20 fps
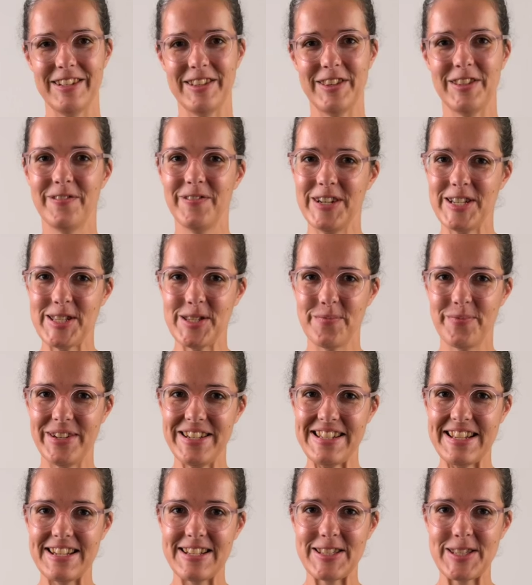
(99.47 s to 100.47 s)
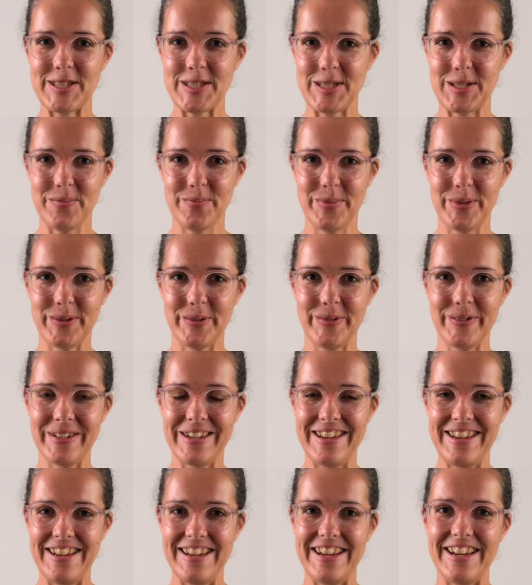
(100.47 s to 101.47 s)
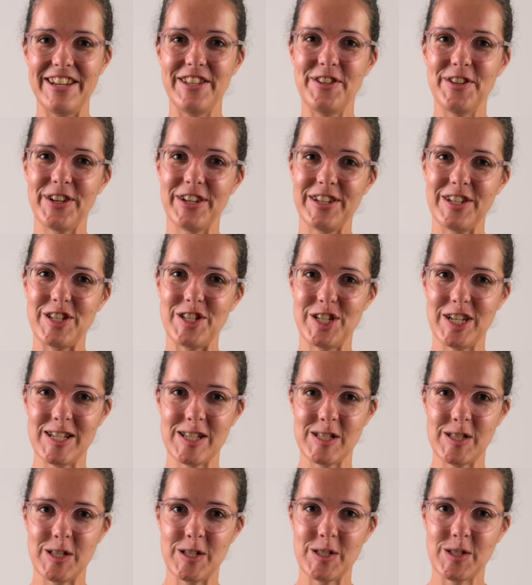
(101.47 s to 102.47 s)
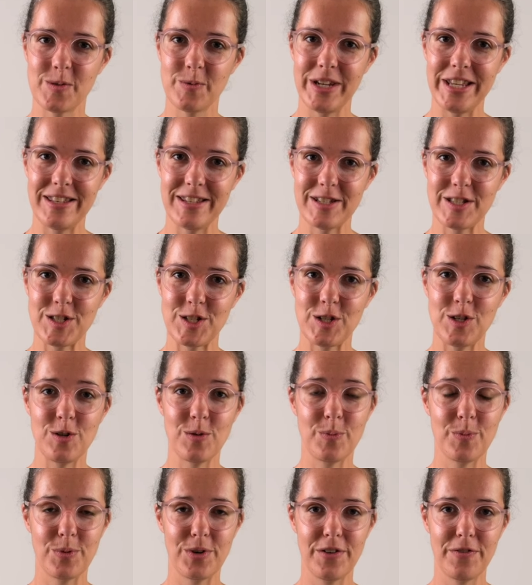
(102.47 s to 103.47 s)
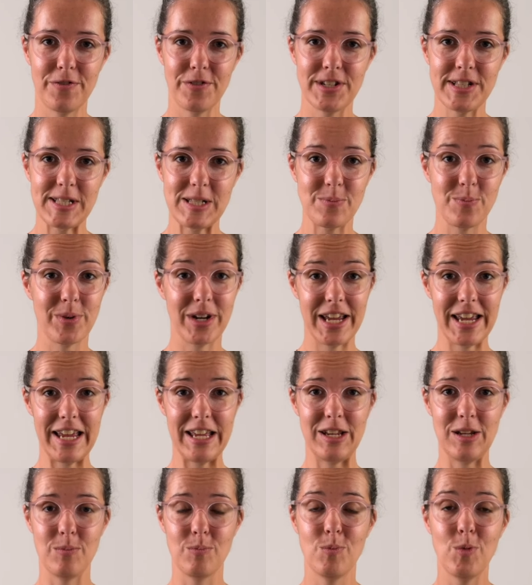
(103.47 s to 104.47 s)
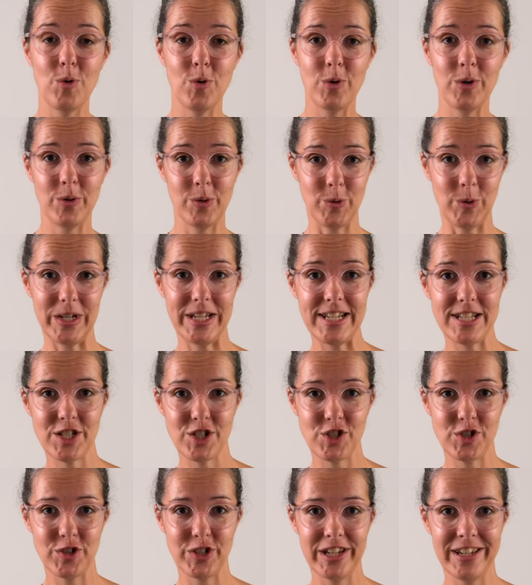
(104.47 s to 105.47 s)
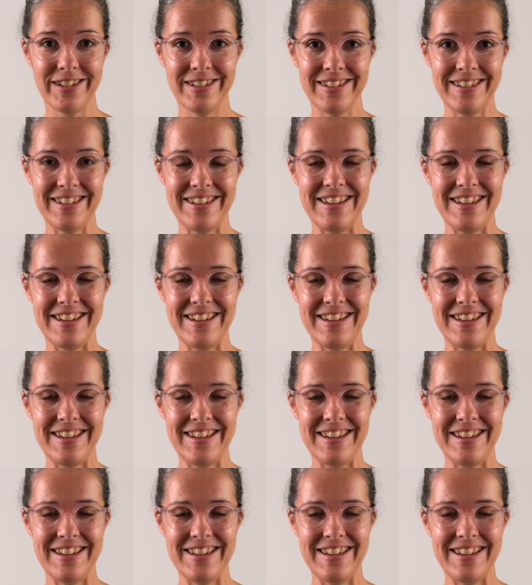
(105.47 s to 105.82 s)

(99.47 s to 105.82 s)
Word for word: The recipes are simple, and you can adjust the sweetness to your preference by adding more or less sugar,